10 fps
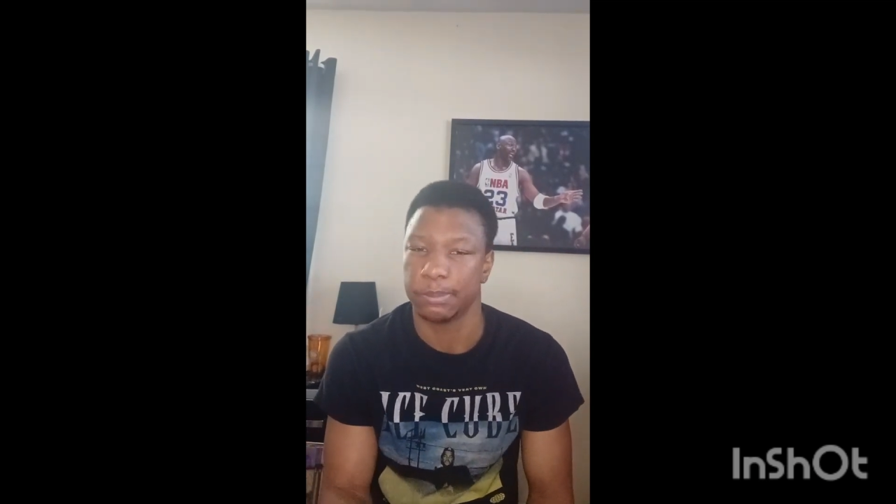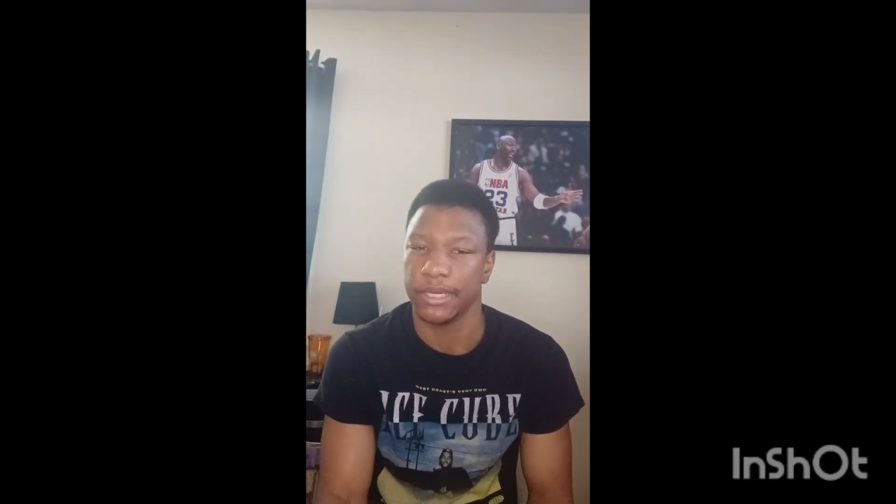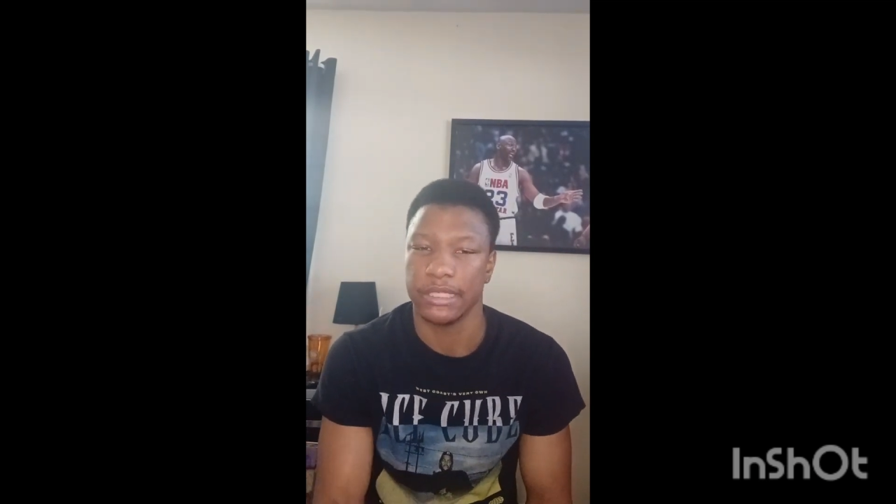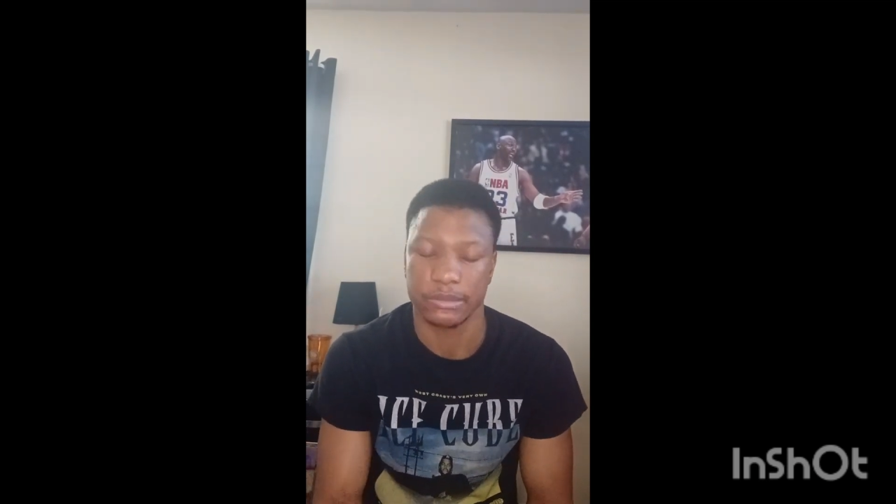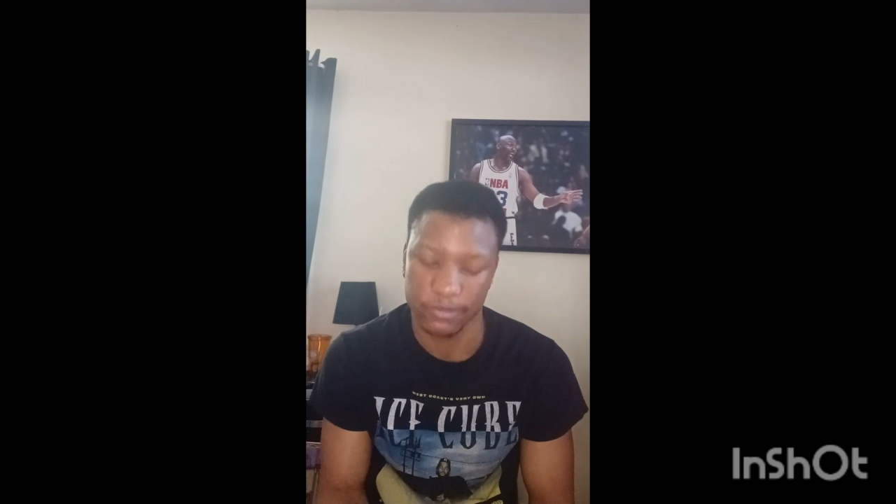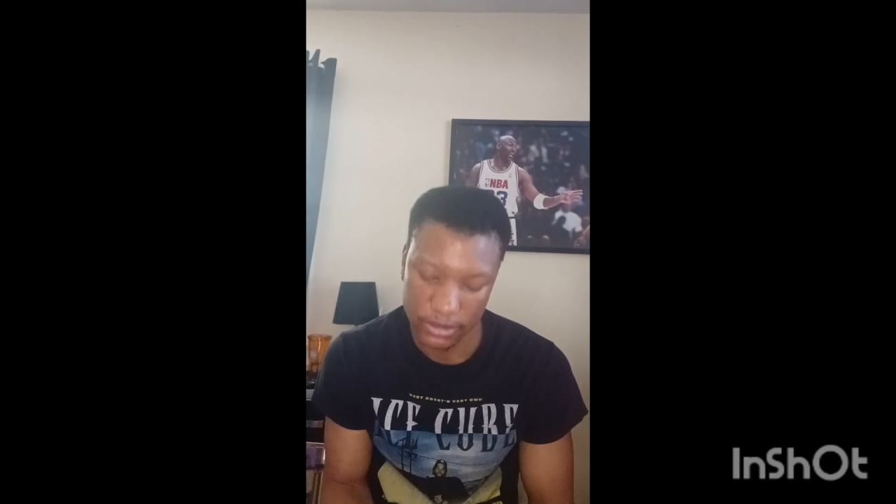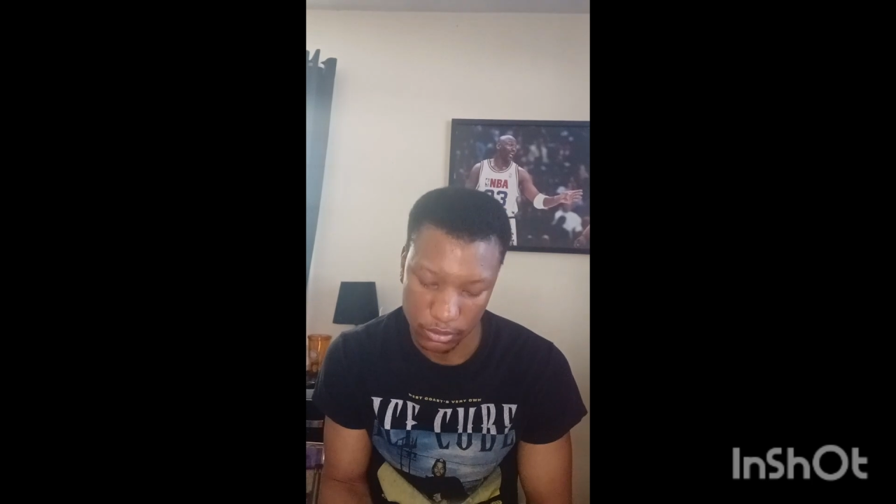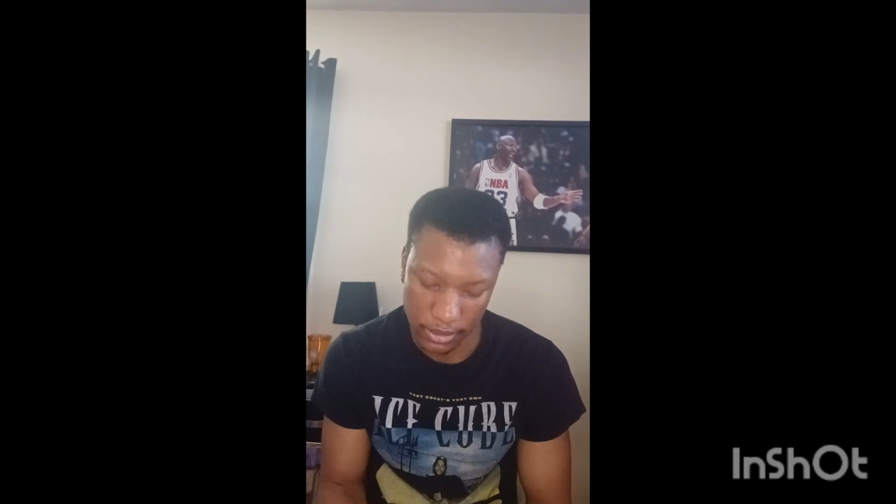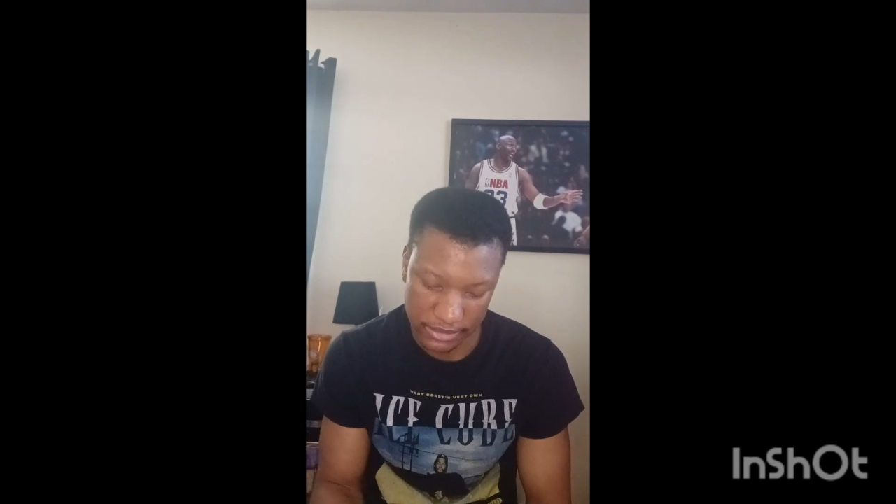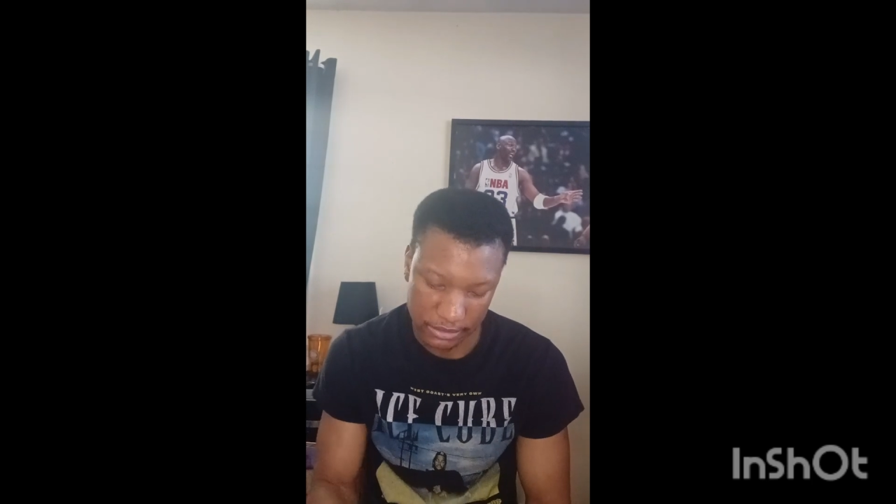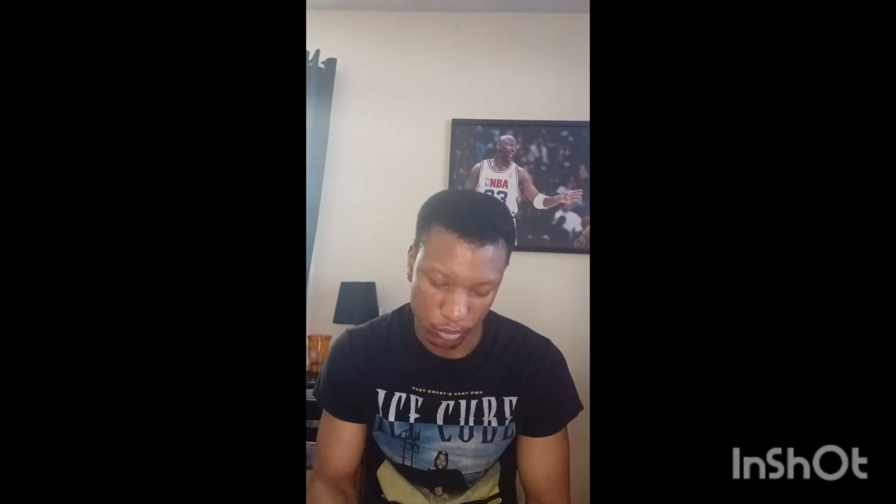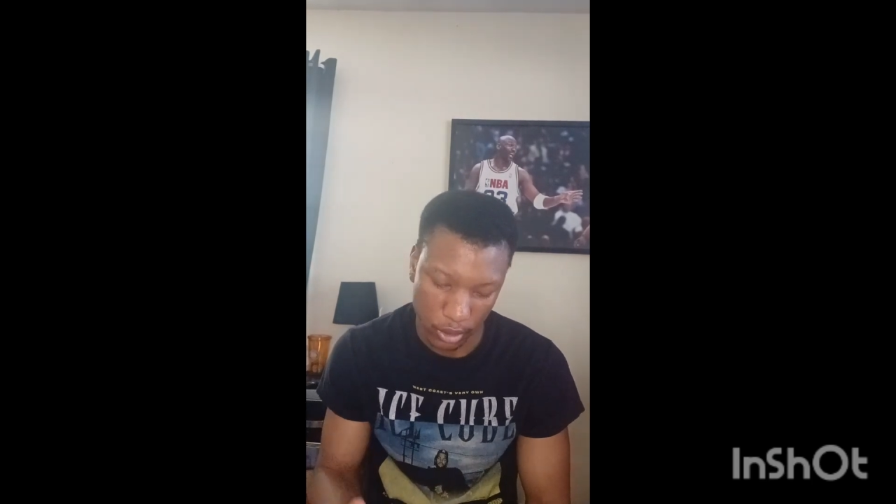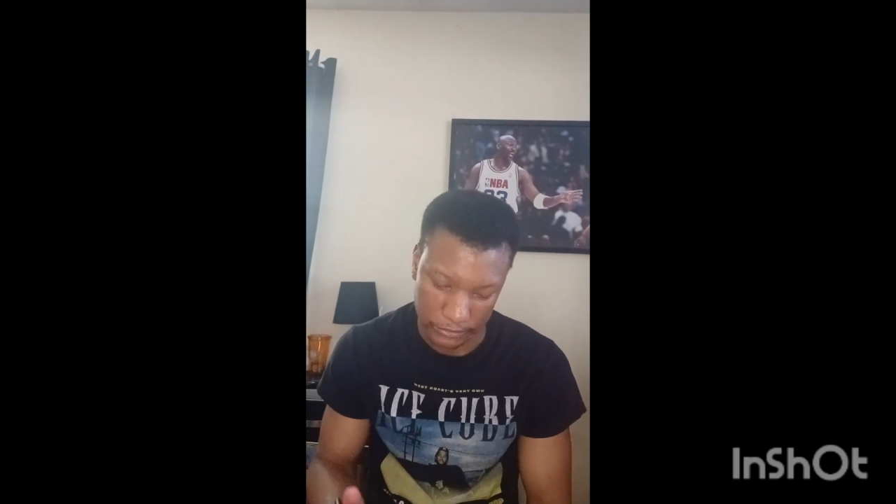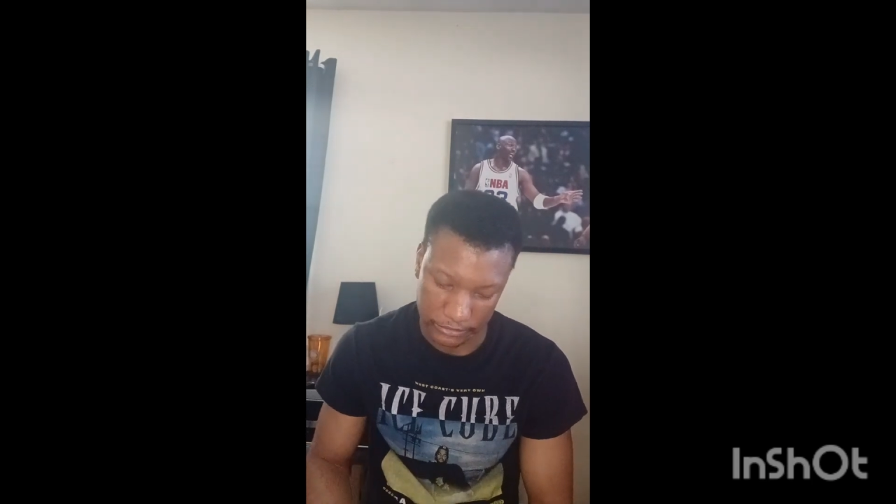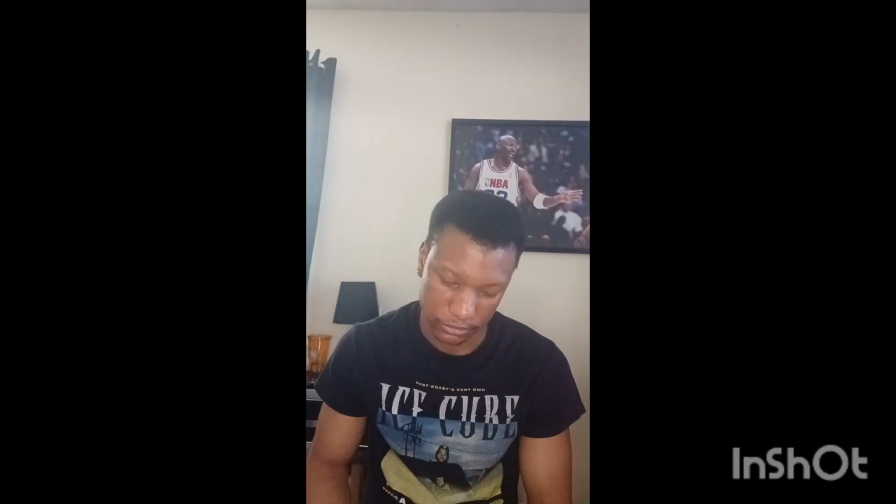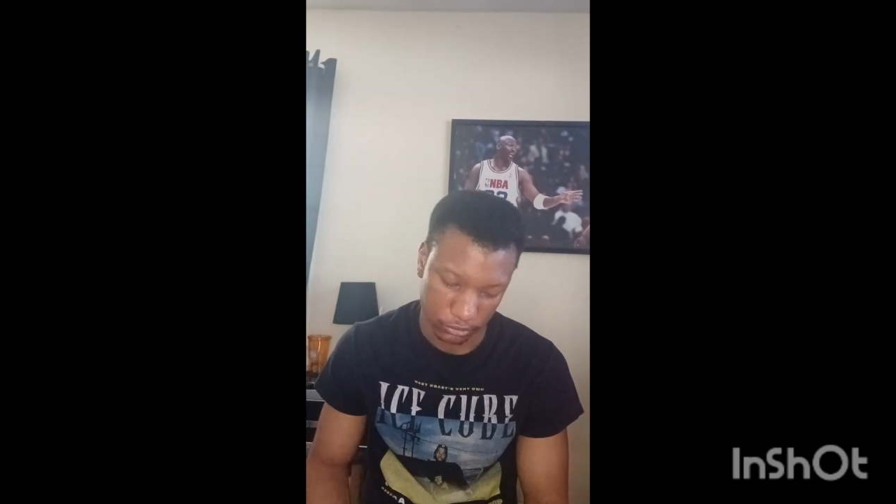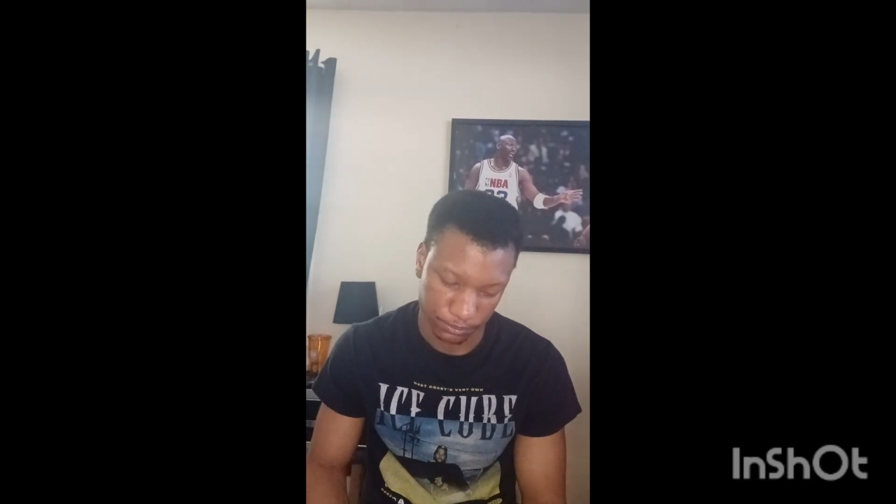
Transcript: be as physical as he wants to.